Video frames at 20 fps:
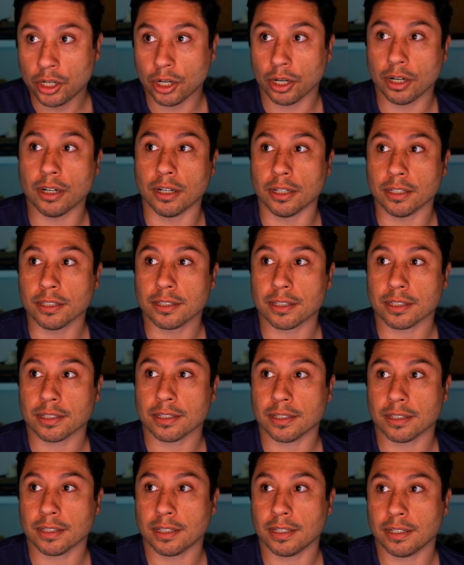Girls,
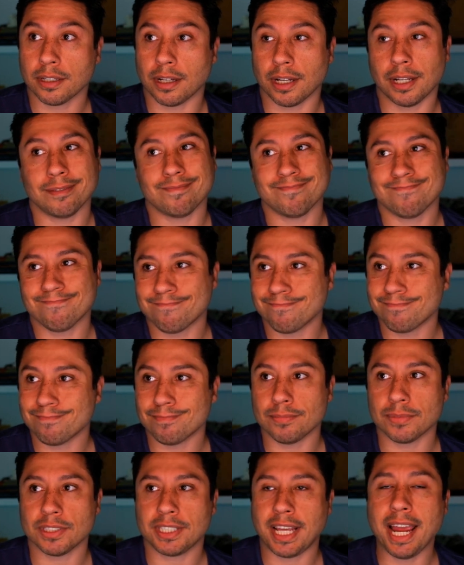
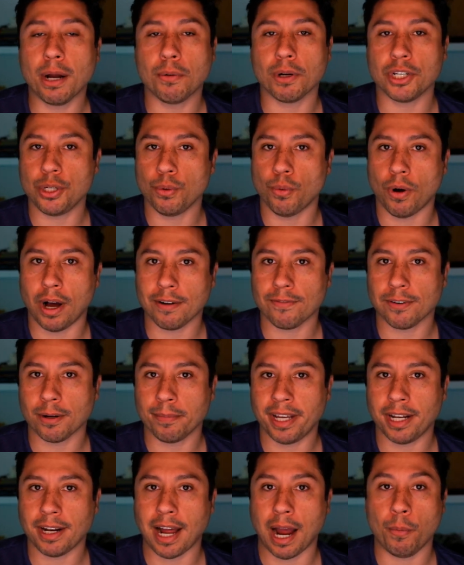take what you want
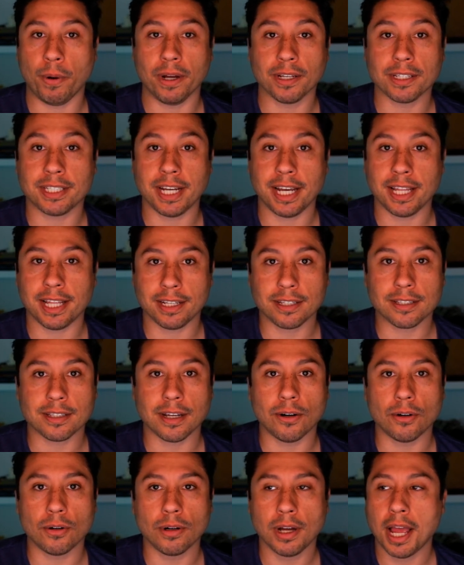from it. I will say this
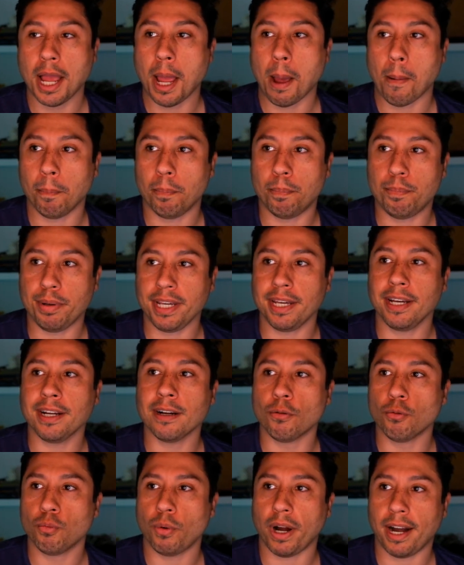though
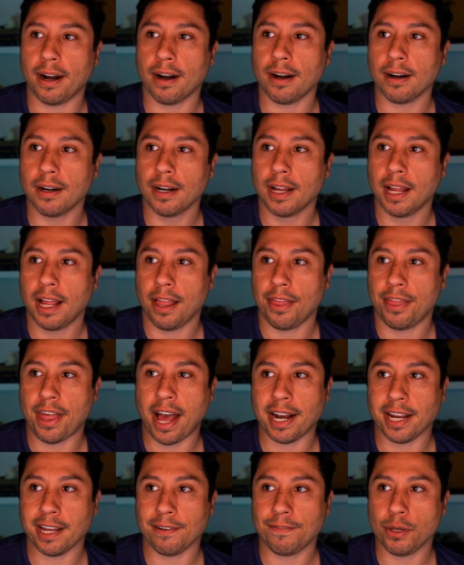being aware
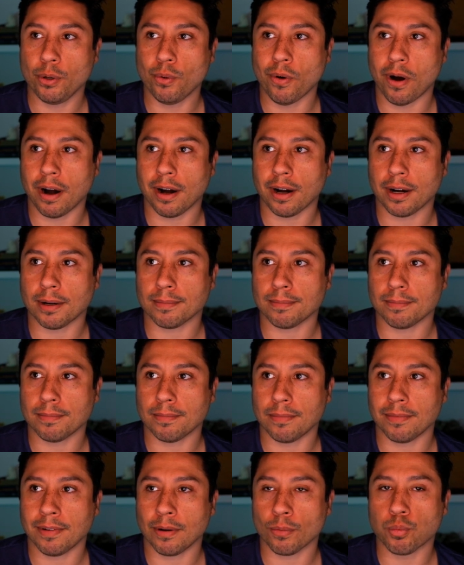that if you are
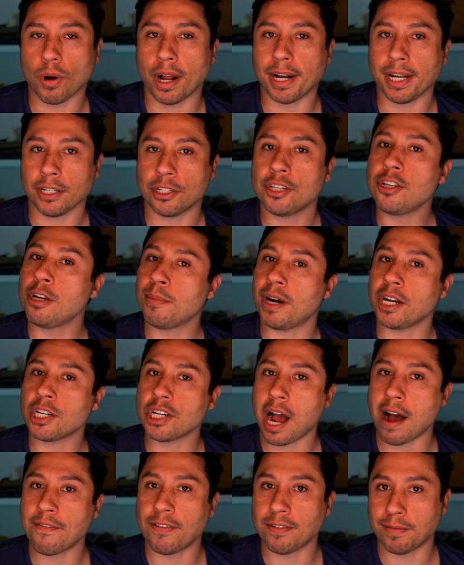running too
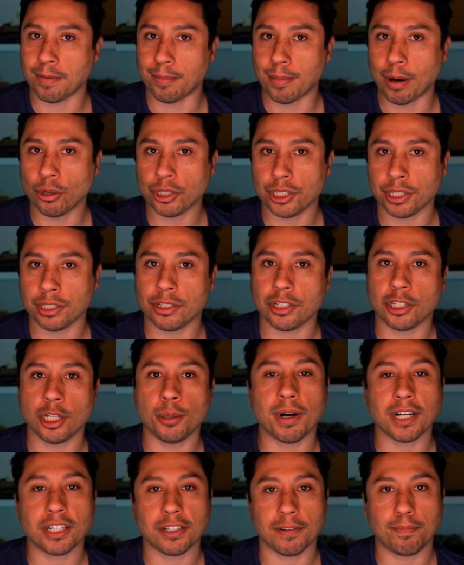much off of emotions,
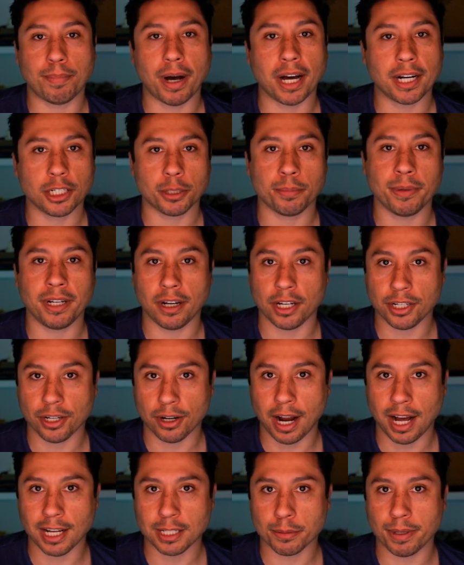too much of punishment on
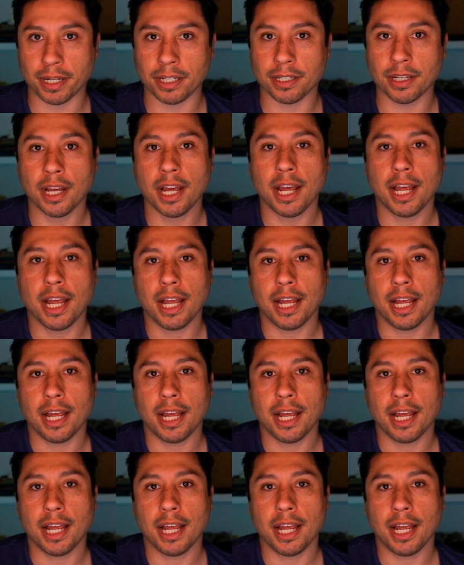your husband,